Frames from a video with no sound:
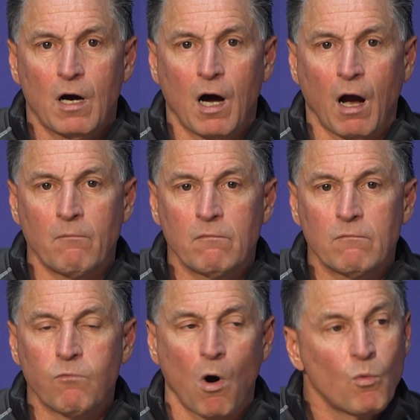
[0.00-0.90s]

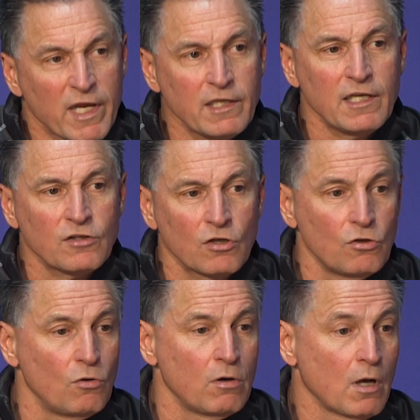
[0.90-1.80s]
What we need to
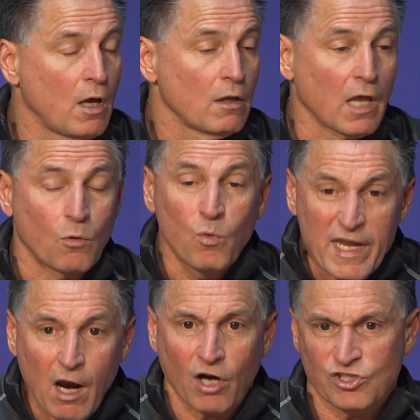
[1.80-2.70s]
do, like
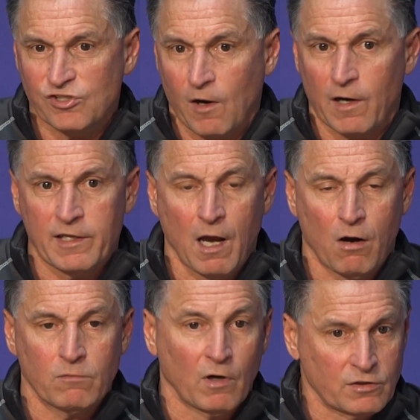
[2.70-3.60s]
we are starting
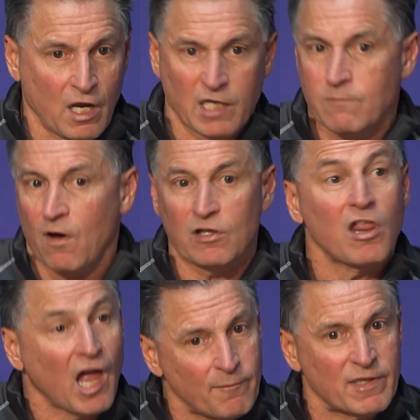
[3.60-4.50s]
out, I talked about
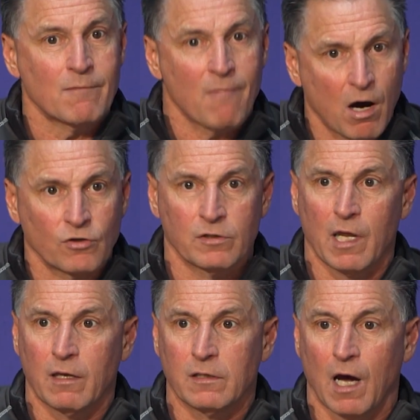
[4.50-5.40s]
climbing the mountain,
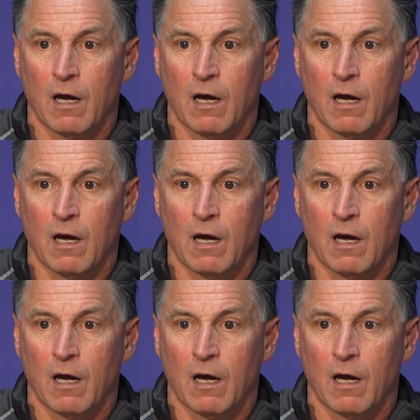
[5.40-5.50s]
and